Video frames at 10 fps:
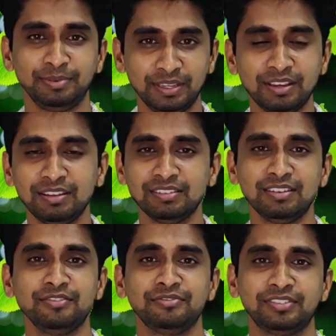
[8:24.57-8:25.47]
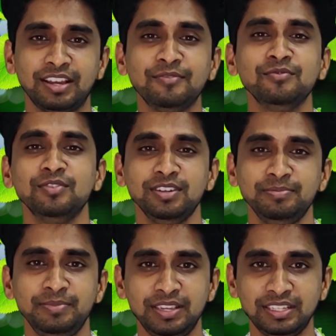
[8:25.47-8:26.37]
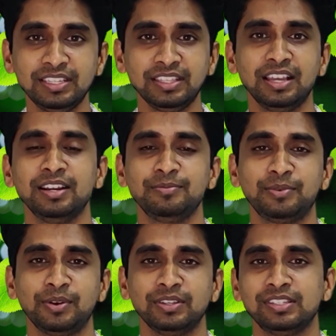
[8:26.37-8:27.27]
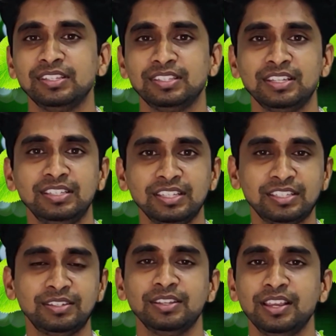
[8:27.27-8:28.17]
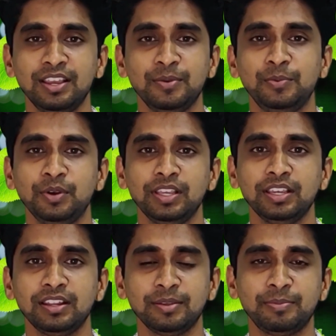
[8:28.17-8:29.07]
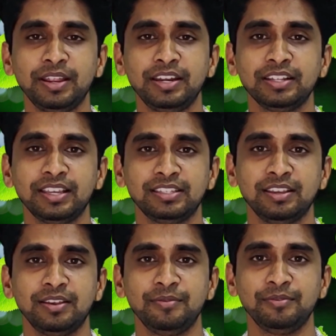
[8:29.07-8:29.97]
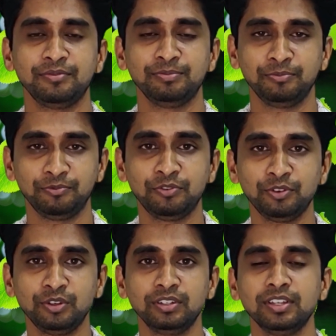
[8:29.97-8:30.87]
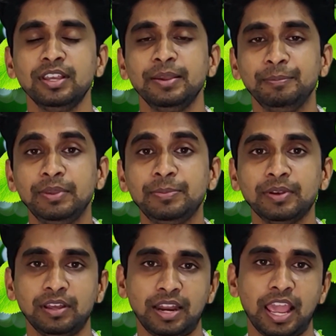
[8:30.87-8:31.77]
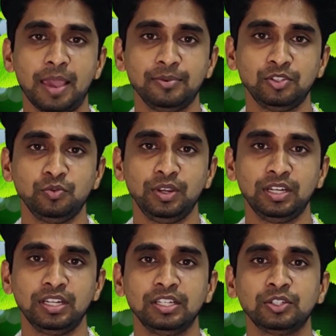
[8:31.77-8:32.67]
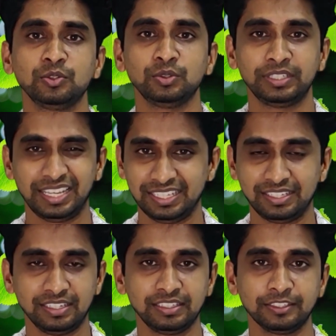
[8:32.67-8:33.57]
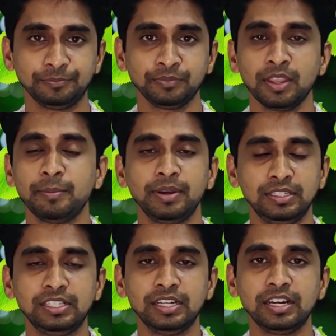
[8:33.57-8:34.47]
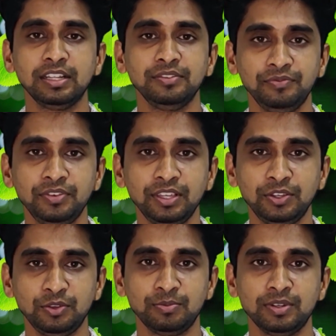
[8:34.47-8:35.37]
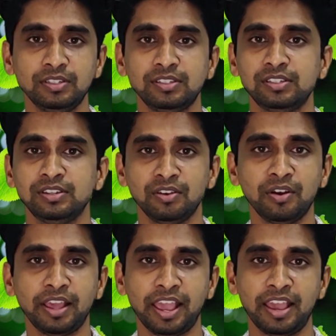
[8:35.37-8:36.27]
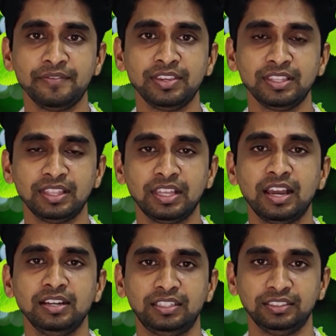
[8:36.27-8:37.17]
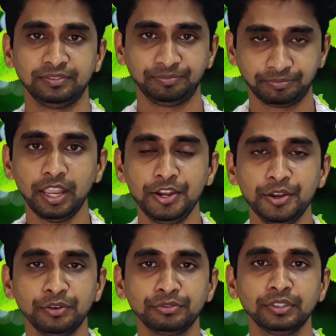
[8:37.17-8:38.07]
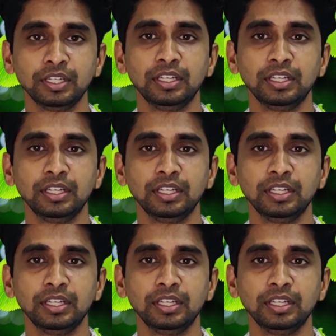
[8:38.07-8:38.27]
because of someone making that process and just putting on the plate as a food, people are habituated to taste it. But generally we humans not having that kind of